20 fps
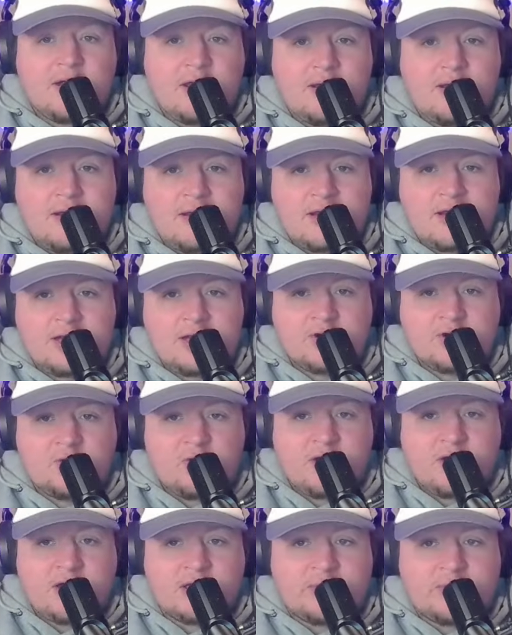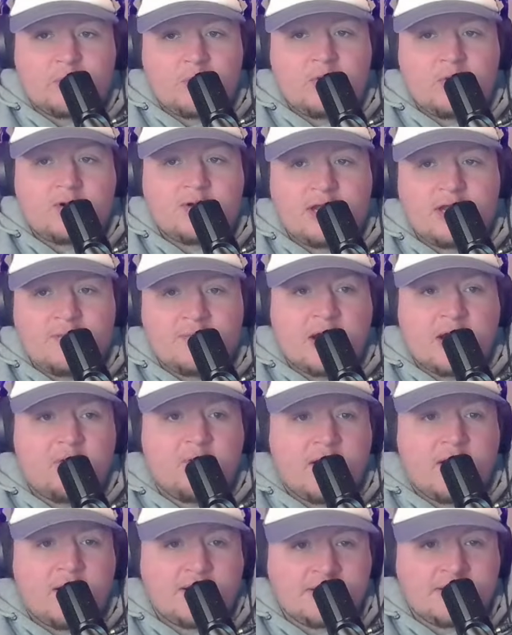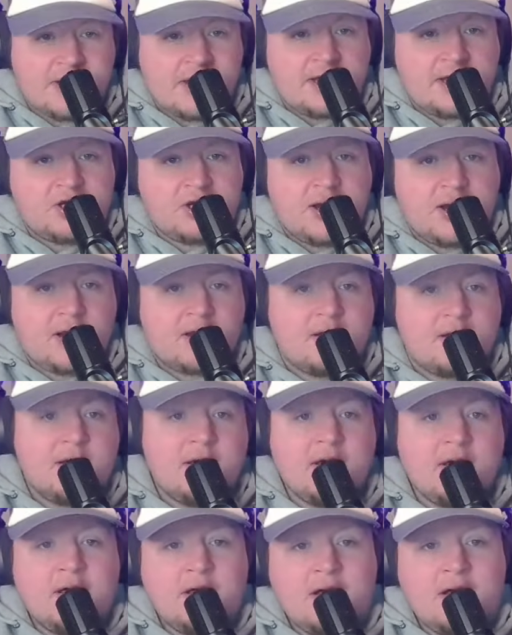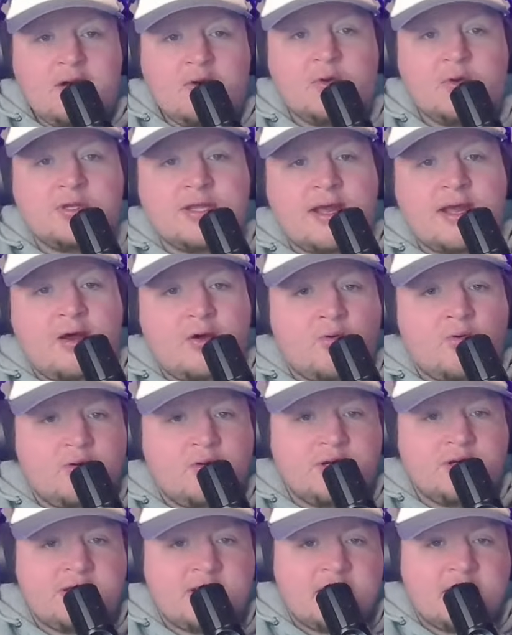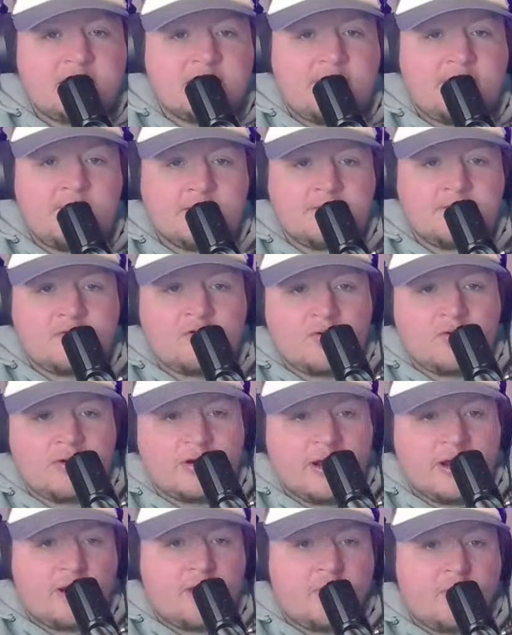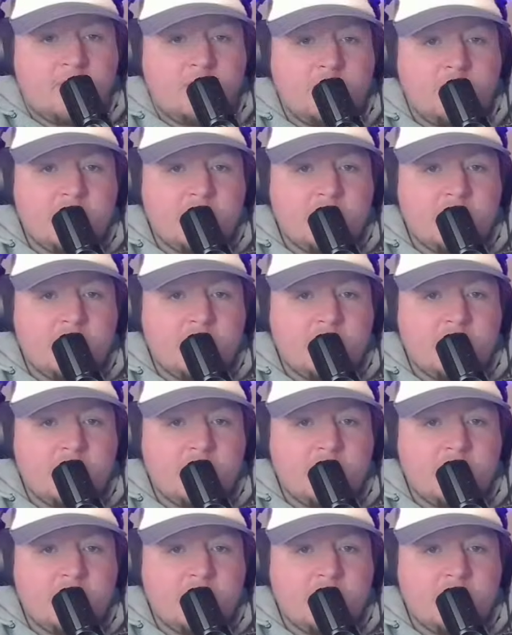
He joined his former teammate Ryan Stanchek, who was Alcorn State's offensive coordinator.